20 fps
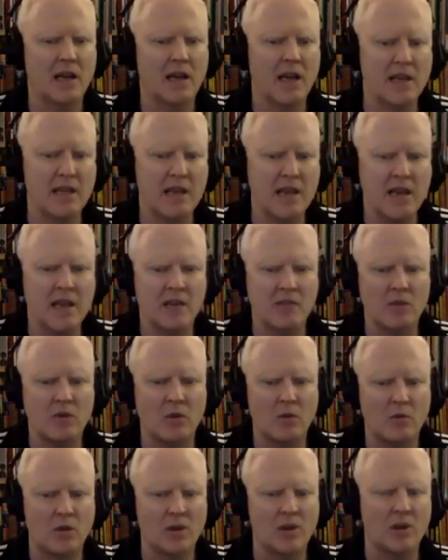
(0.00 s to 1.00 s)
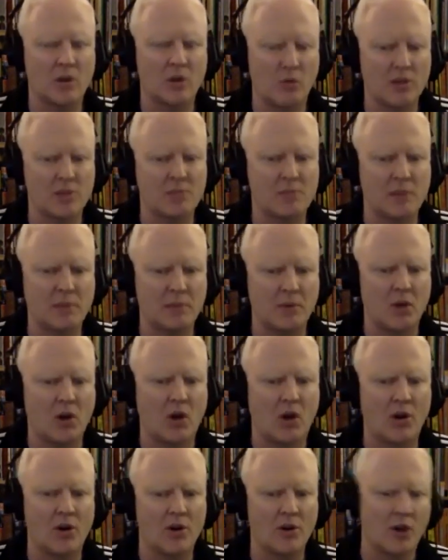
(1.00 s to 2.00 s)
and then once people
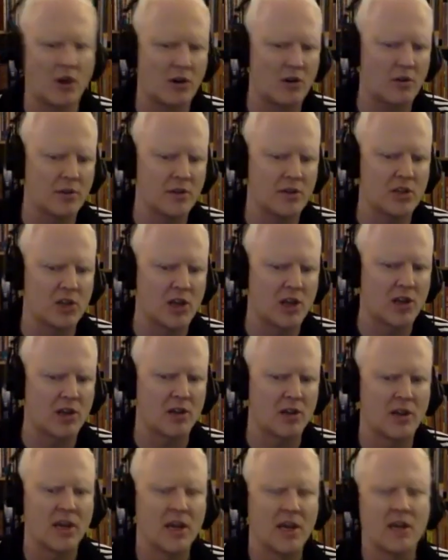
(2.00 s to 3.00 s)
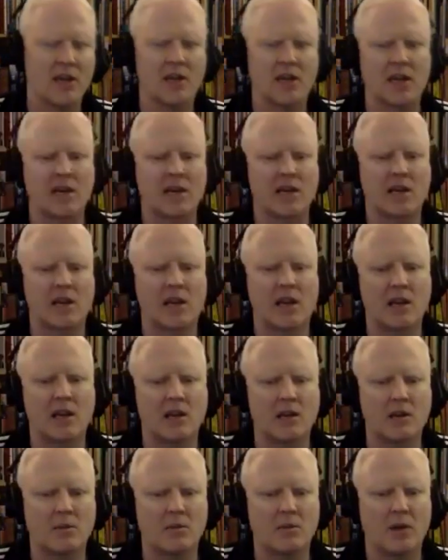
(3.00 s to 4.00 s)
are not going to jail, getting
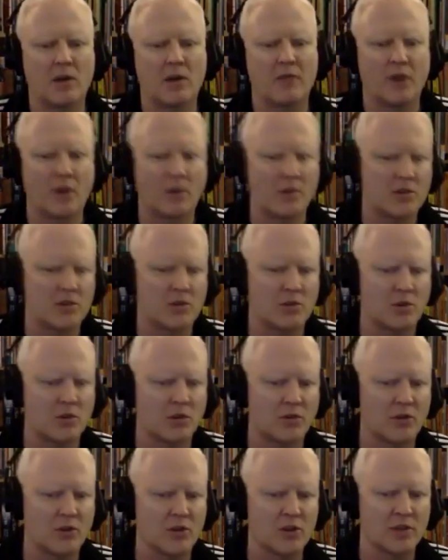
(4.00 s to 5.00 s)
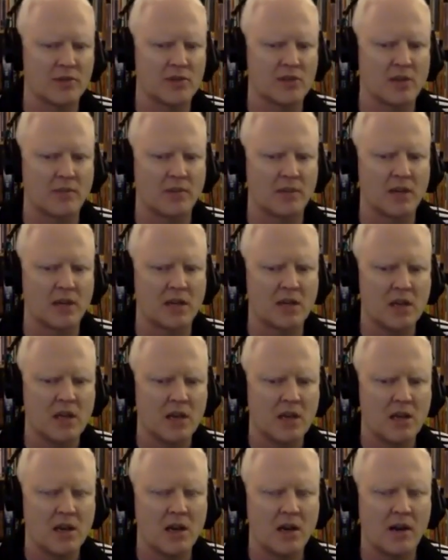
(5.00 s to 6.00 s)
a pharmaceutical version of something,
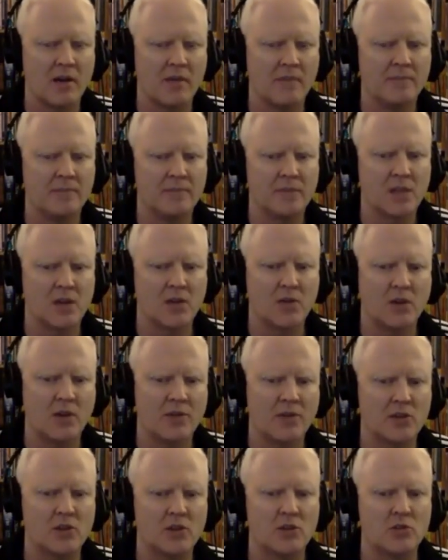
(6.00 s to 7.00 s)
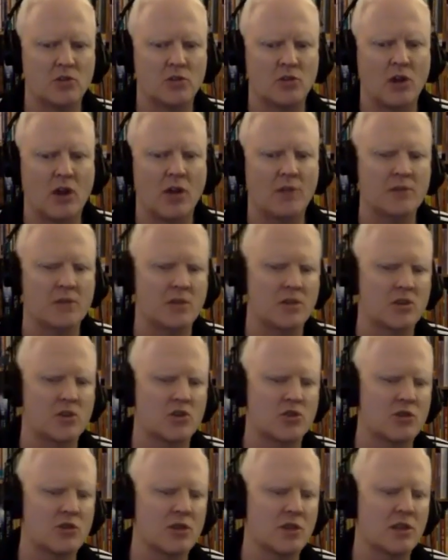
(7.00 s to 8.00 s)
they don't have to do crimes on the
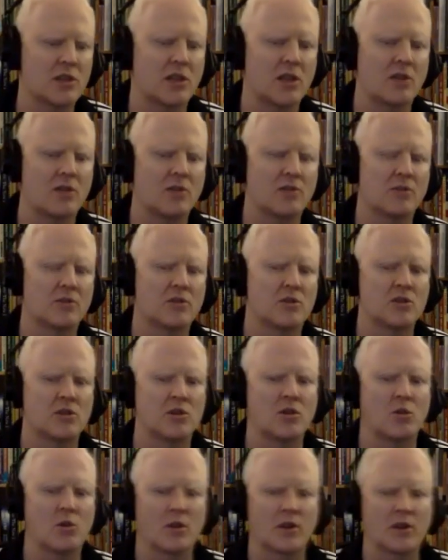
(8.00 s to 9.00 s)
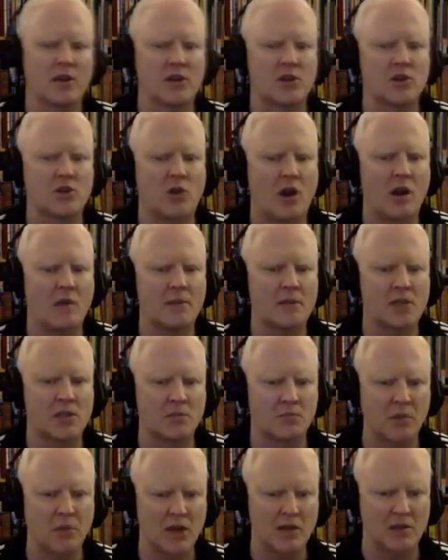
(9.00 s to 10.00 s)
street. They don't. There's organized crime
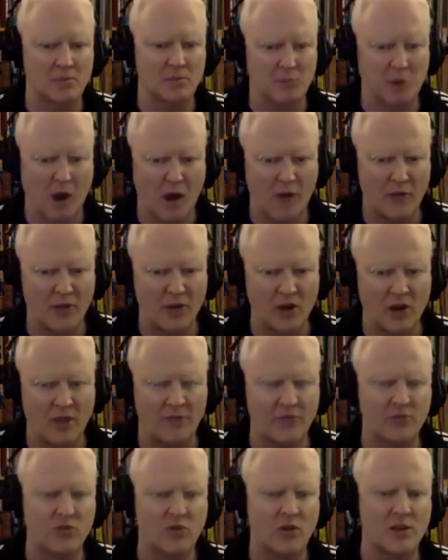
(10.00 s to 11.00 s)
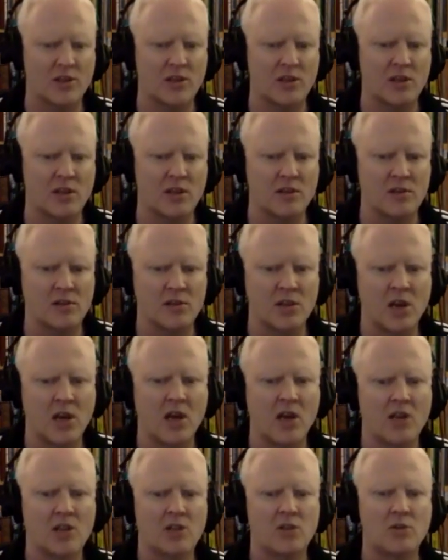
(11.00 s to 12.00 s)
isn't profiting off of drug sales.
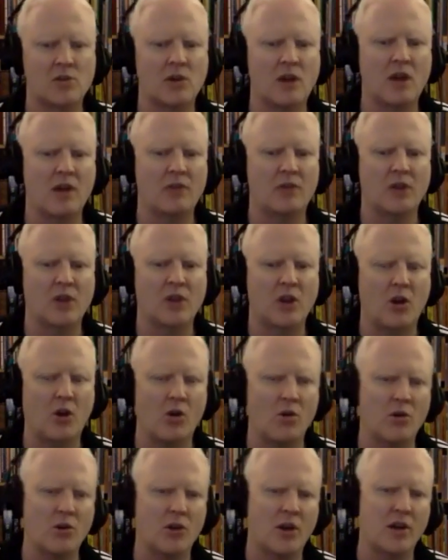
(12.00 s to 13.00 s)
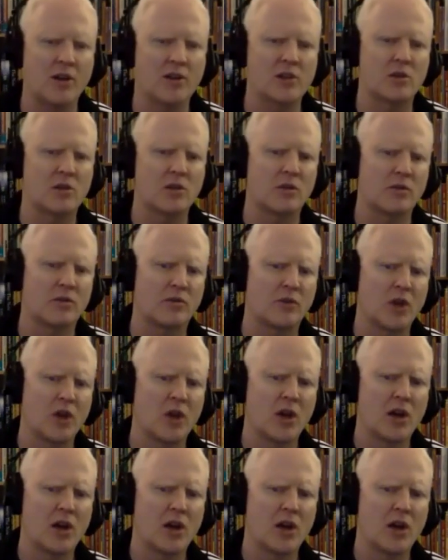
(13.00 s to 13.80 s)
So you have like all kinds of